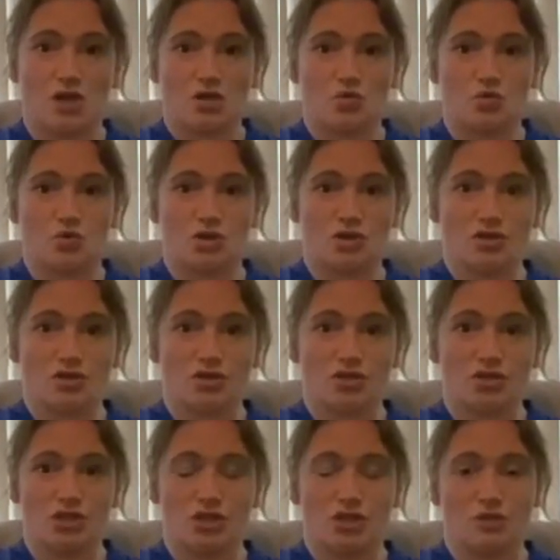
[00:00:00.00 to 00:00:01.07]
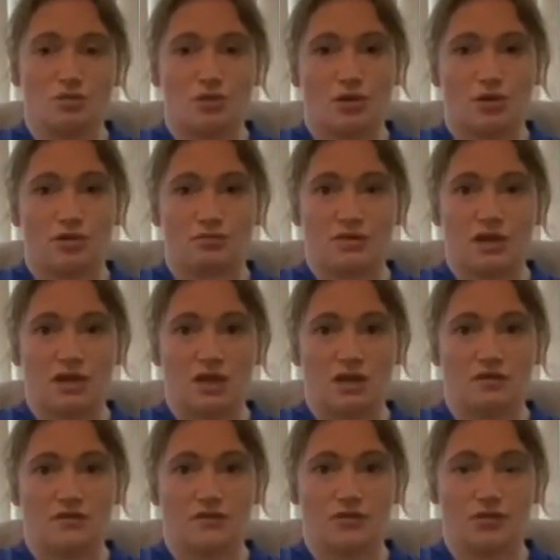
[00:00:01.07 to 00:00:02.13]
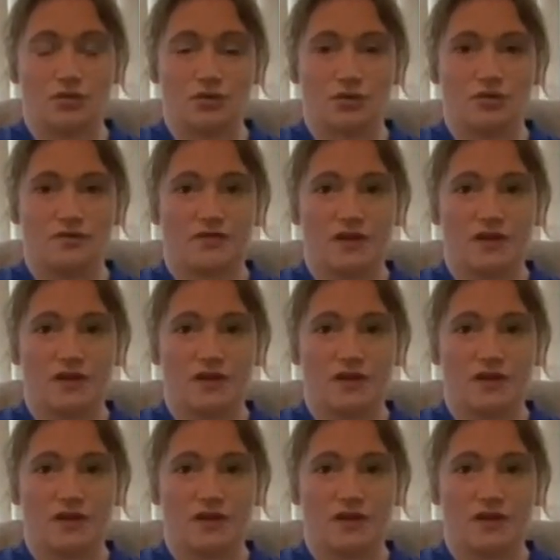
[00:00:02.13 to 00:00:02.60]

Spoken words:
1, 2, 3, 4,